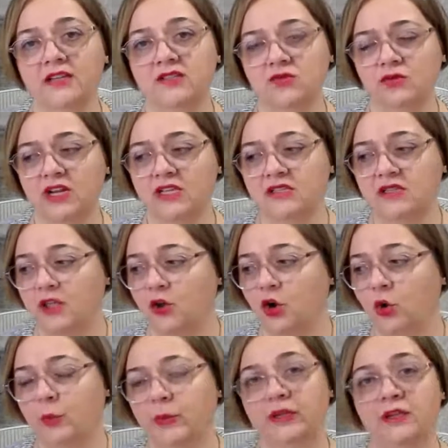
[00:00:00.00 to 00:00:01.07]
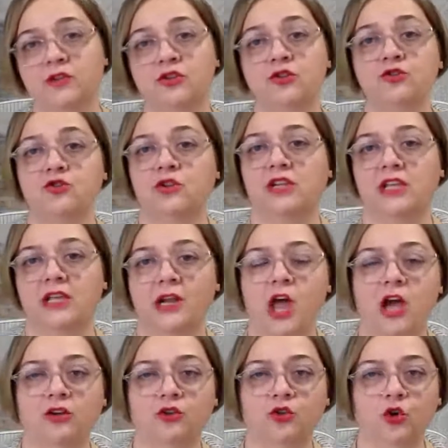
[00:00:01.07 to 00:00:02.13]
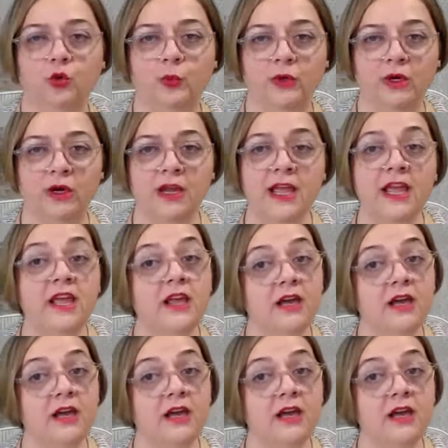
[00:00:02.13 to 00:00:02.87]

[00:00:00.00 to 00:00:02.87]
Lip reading: As soon as they open it, usually in October,